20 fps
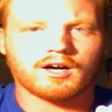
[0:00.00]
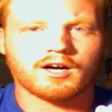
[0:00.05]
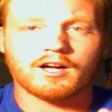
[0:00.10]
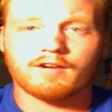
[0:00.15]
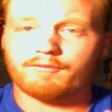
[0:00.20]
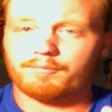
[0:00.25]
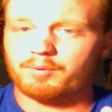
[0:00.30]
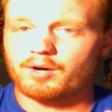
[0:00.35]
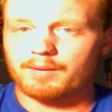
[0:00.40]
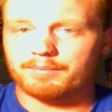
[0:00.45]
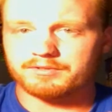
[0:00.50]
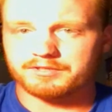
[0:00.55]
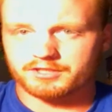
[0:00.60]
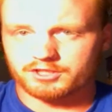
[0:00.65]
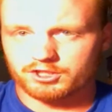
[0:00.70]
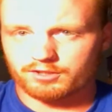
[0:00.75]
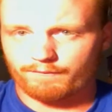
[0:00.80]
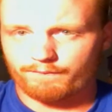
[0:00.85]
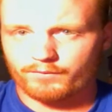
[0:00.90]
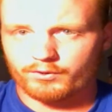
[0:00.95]
I have a
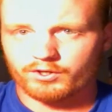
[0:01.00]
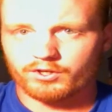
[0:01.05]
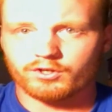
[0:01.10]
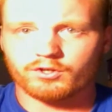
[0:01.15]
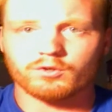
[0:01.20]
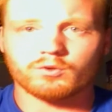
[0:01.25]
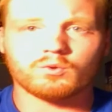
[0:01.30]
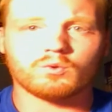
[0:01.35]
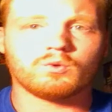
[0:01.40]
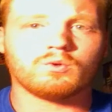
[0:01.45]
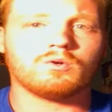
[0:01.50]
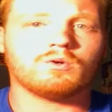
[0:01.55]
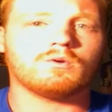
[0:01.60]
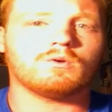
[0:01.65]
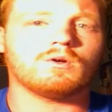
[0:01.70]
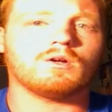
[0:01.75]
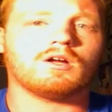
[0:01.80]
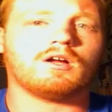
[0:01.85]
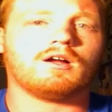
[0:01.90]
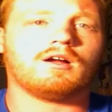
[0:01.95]
proposition for you,
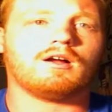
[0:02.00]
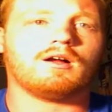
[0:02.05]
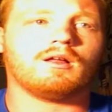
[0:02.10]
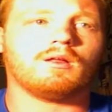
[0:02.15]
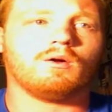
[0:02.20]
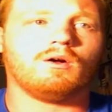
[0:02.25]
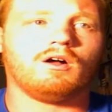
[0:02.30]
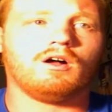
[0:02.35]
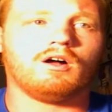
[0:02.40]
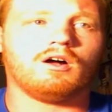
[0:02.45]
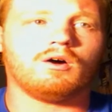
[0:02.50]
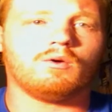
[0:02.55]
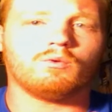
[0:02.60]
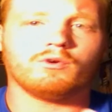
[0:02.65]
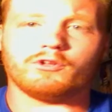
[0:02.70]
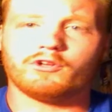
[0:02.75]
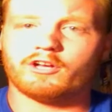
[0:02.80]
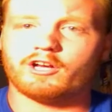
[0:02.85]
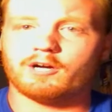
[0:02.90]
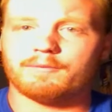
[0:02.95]

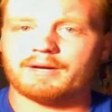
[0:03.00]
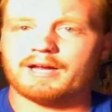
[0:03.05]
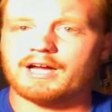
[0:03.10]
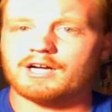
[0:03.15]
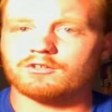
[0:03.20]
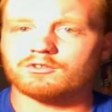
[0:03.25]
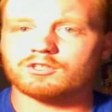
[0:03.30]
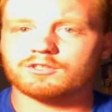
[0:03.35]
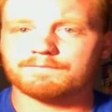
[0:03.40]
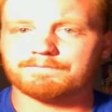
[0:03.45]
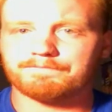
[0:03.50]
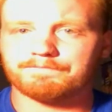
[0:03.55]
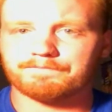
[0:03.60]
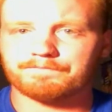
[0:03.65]
will you hear me out?